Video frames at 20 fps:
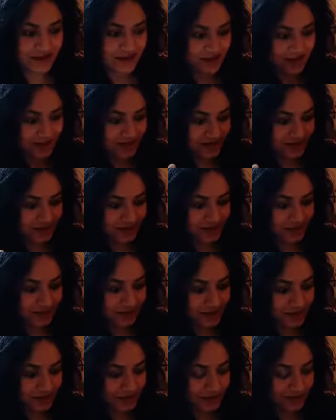and uh,
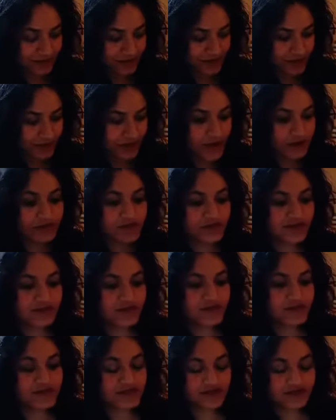um, throughout this
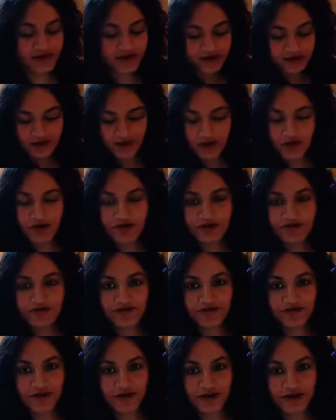book there are a lot
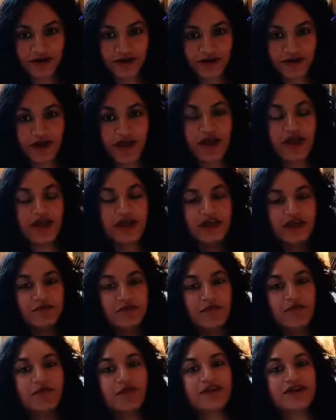of uh,
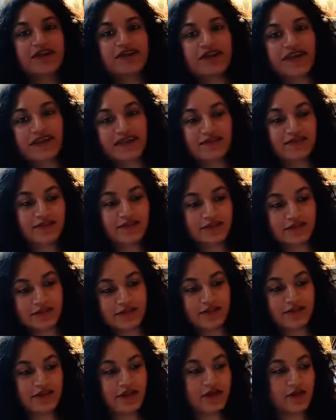important
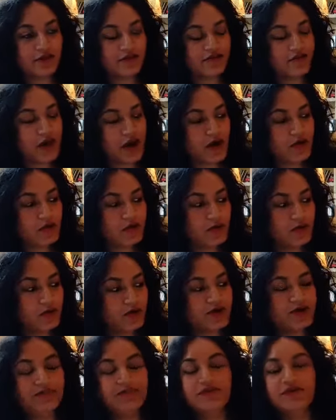lessons of how
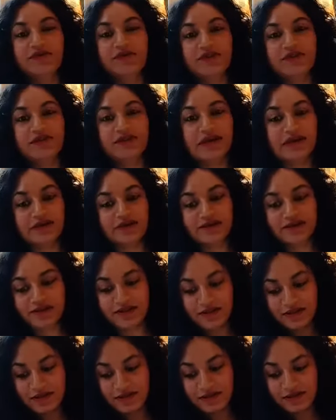what abuse does
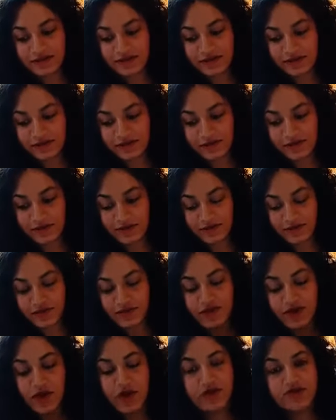is it to
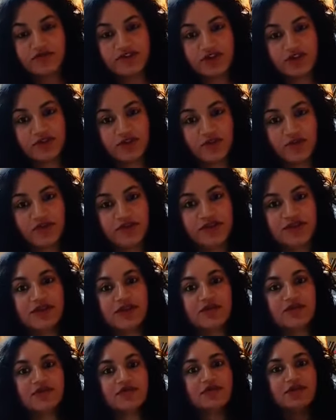a lot of children we
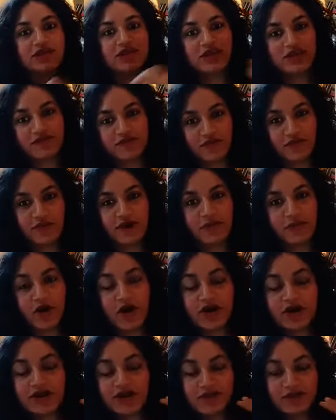disassociate from our
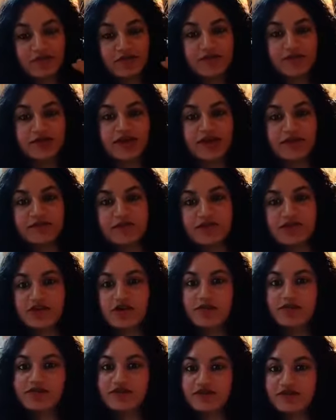bodies and we become these
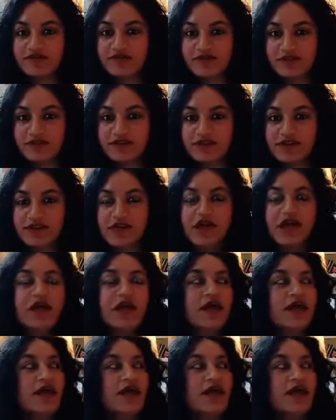observers